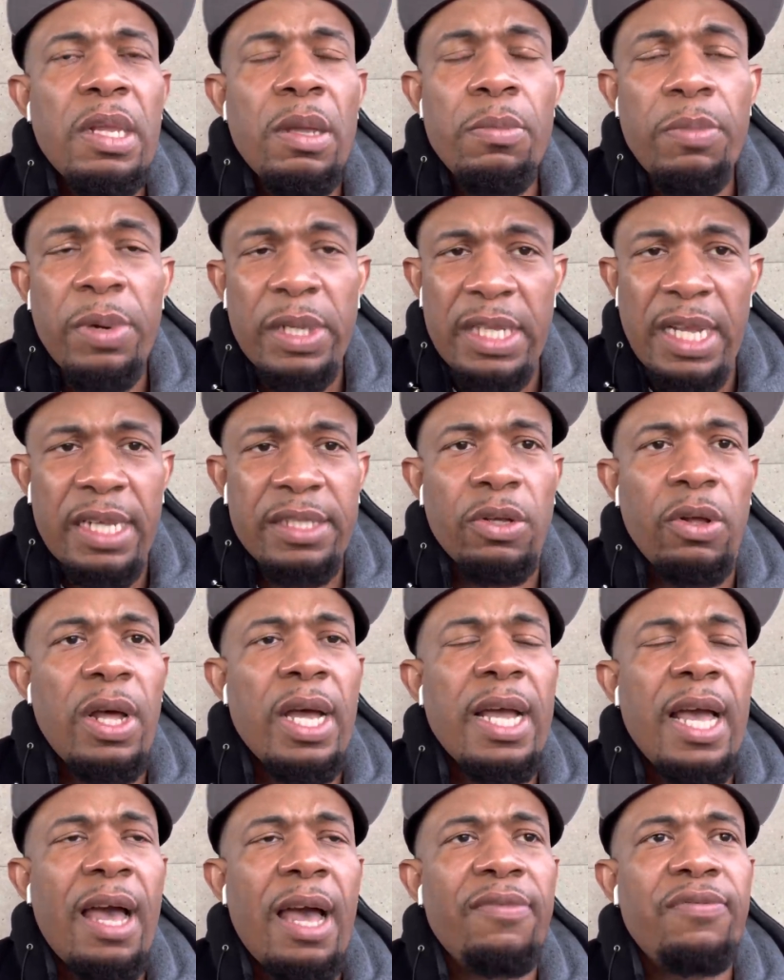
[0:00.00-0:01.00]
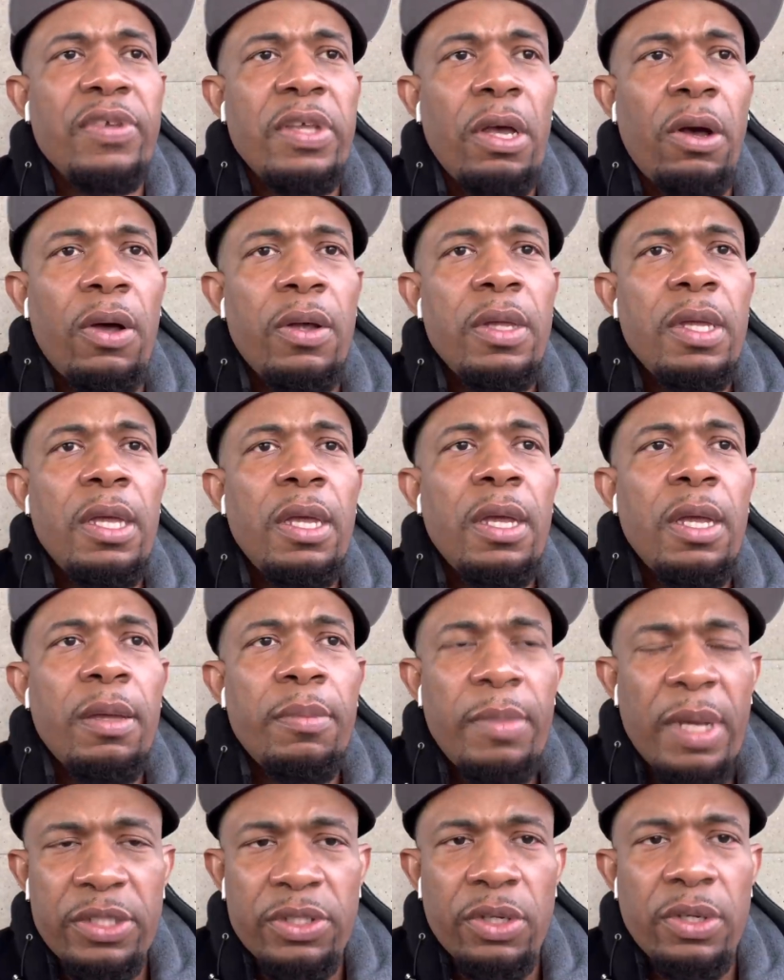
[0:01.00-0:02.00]
But that's all I got for y'all.
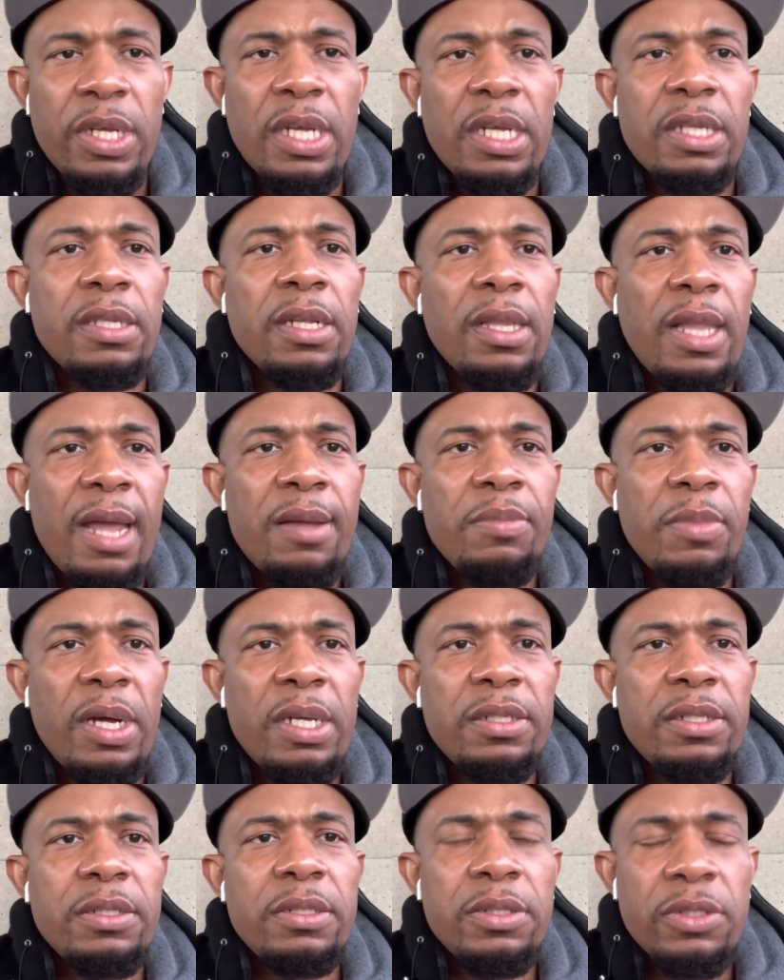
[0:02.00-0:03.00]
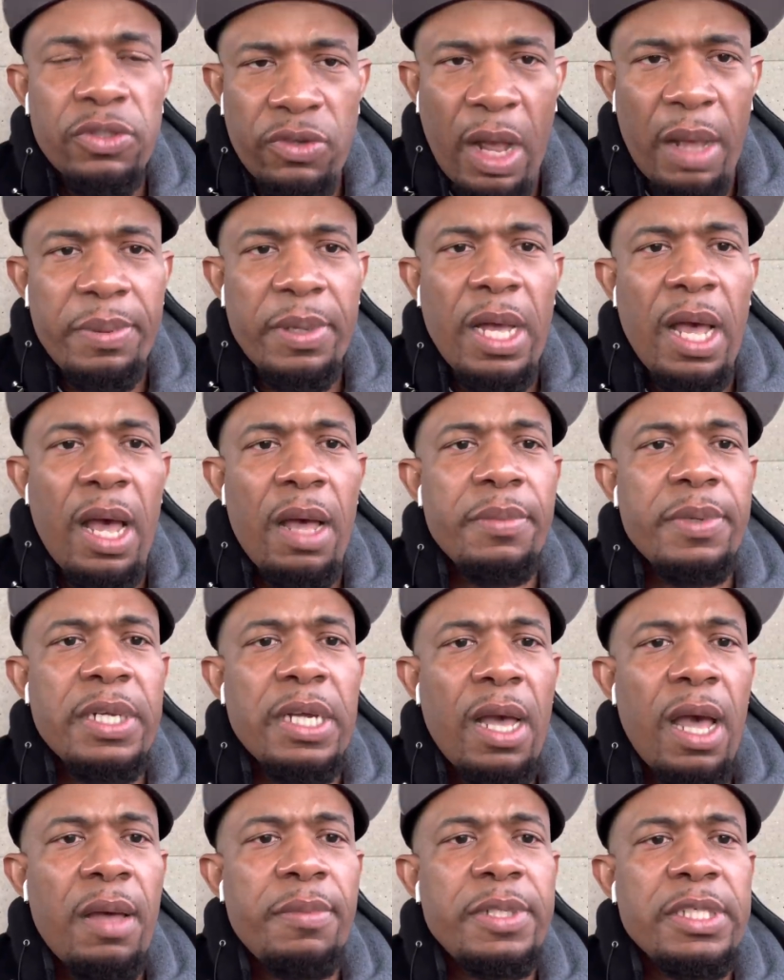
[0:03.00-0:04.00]
Make sure you hit the like button. Drop a comment in
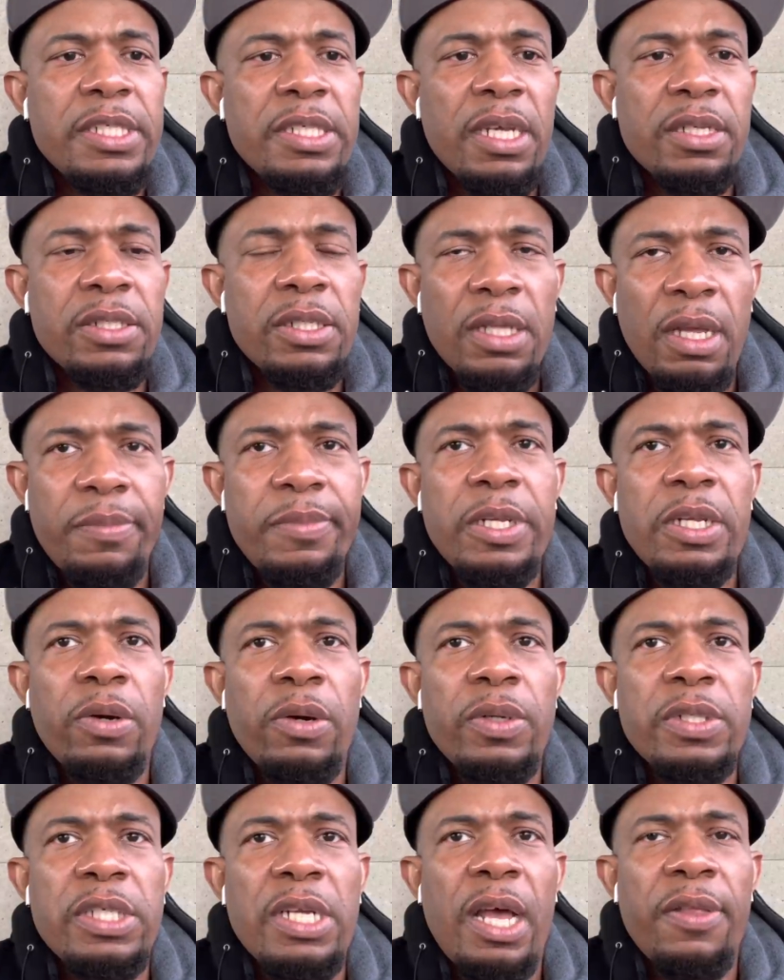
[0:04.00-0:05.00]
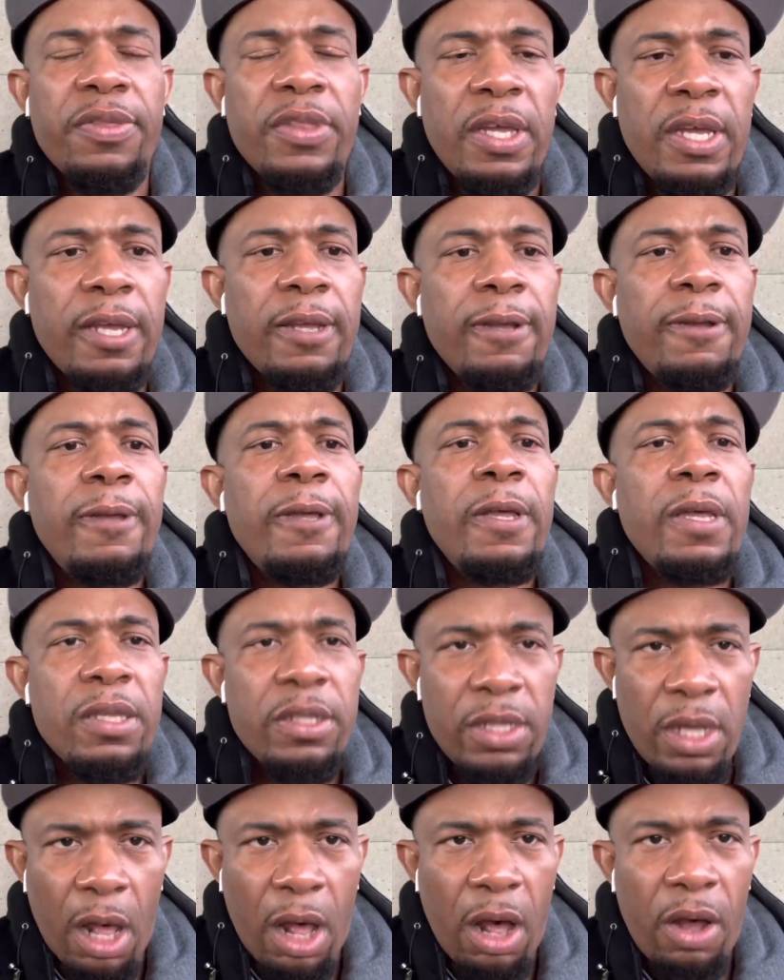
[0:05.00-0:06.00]
the comment section. Let me know what y'all think.
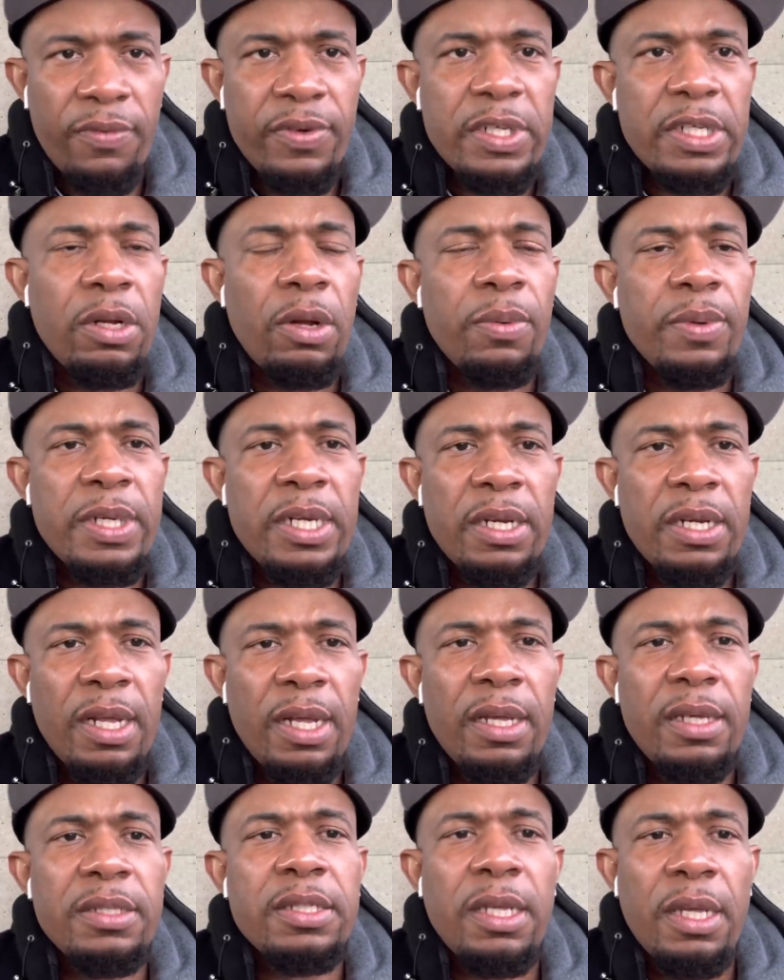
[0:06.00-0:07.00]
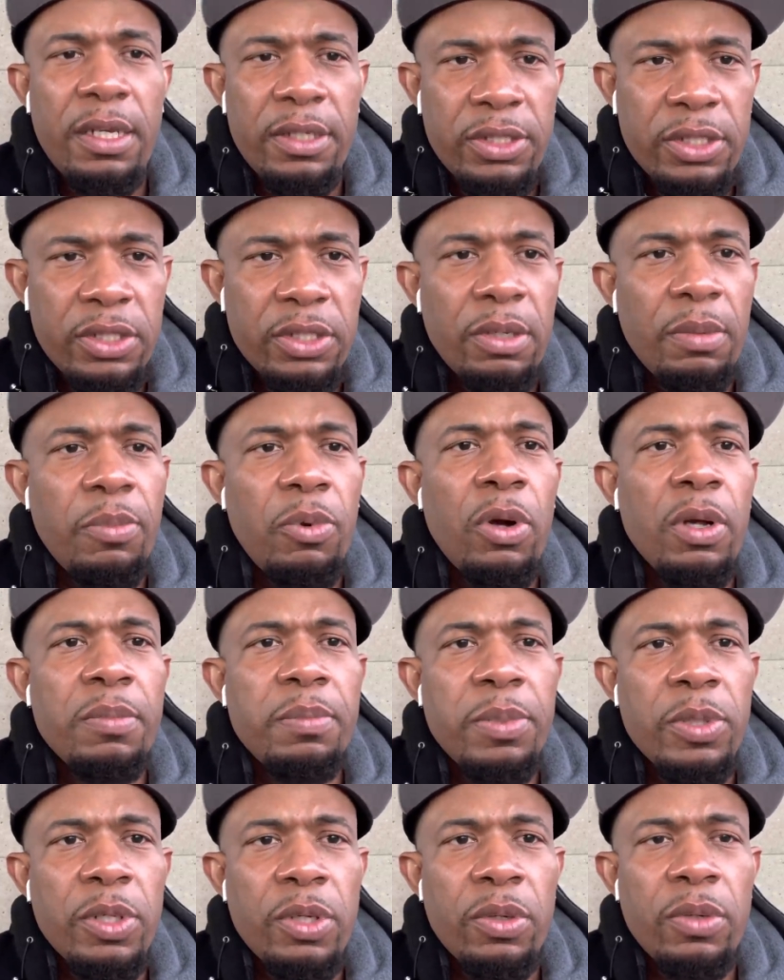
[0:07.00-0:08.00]
Y'all already know what it is. It's your boy
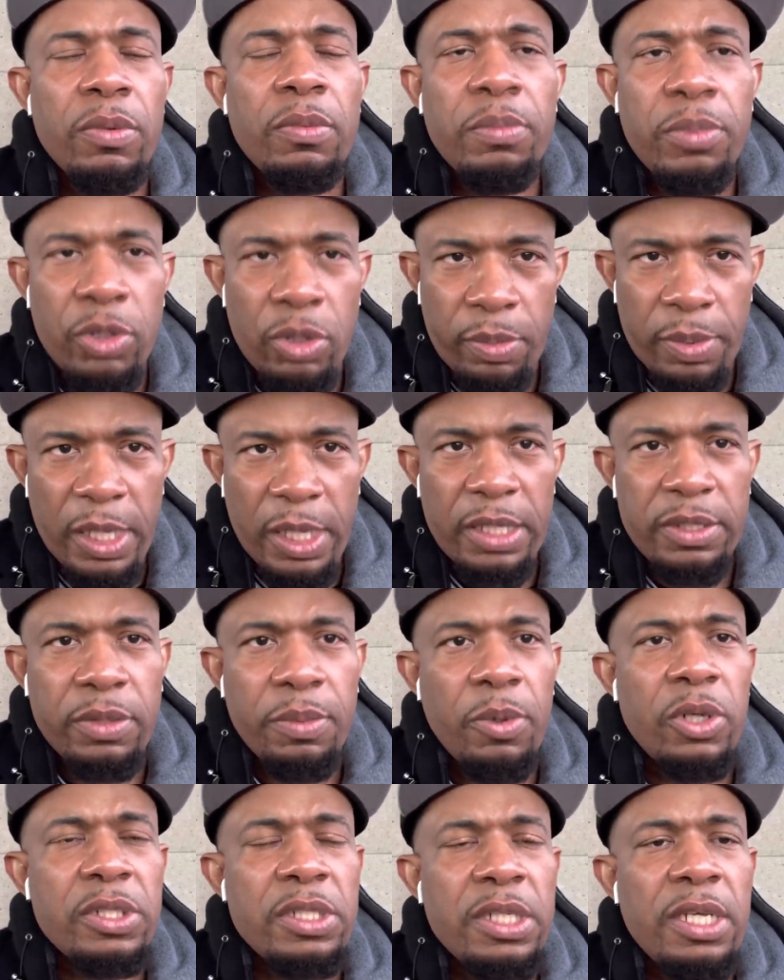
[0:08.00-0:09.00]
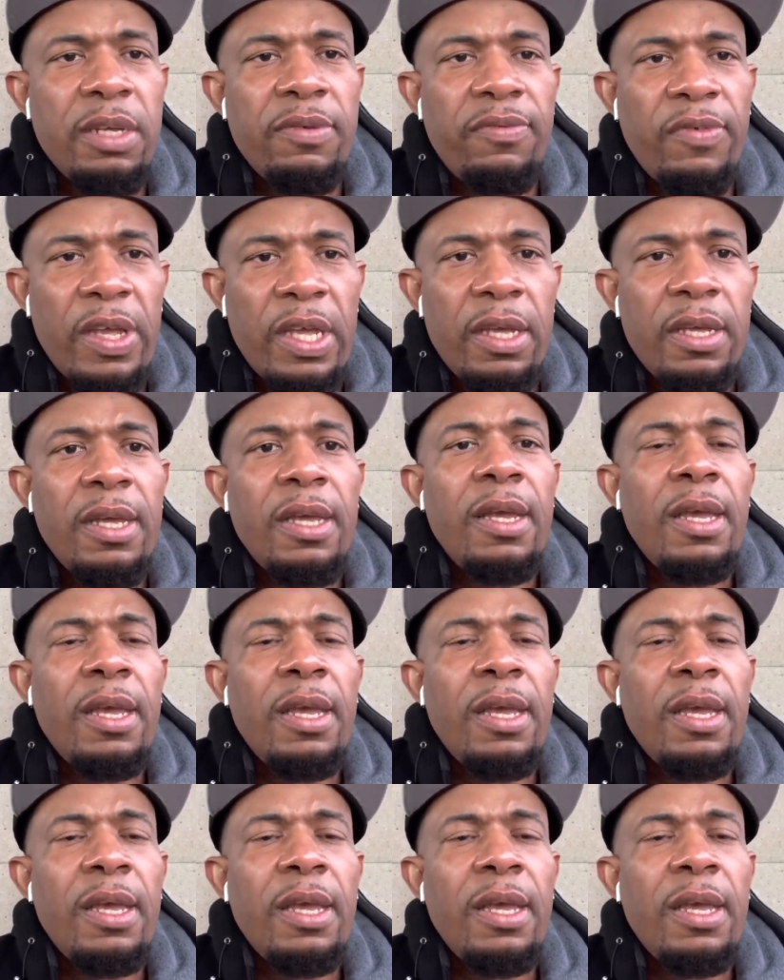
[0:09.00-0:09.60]
Blue, Blue Blood Sports TV.